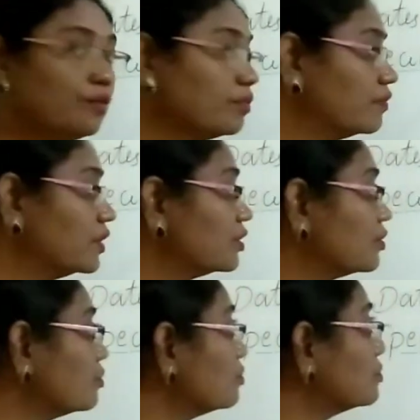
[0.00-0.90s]
we will
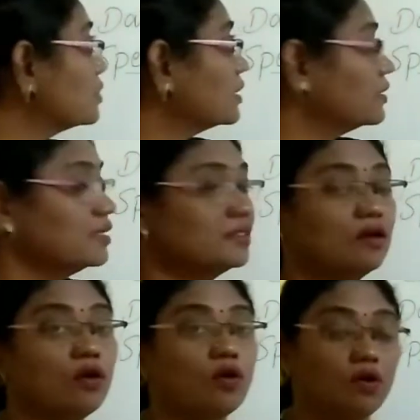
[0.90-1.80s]
use this
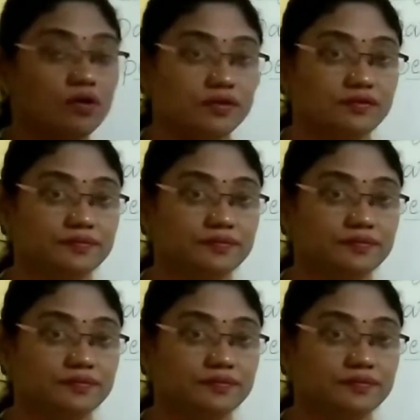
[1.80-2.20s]
on.